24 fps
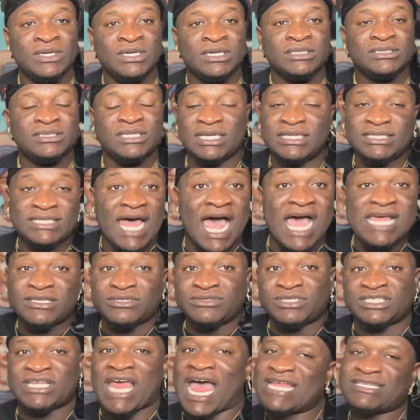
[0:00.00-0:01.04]
Sometimes you
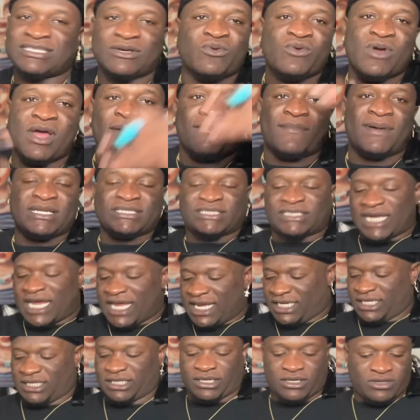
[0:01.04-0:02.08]
just, I just wear my
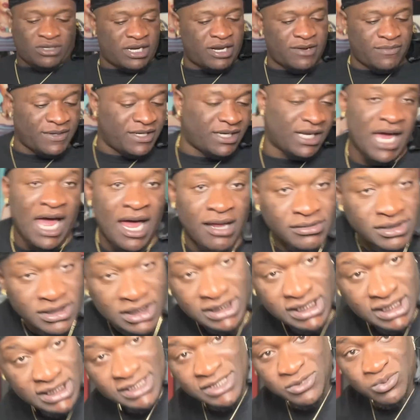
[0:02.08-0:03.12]
chain at the crib, and nigga, I'm
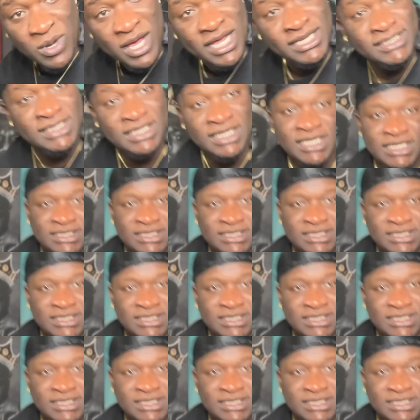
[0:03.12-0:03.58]
just in sweats and a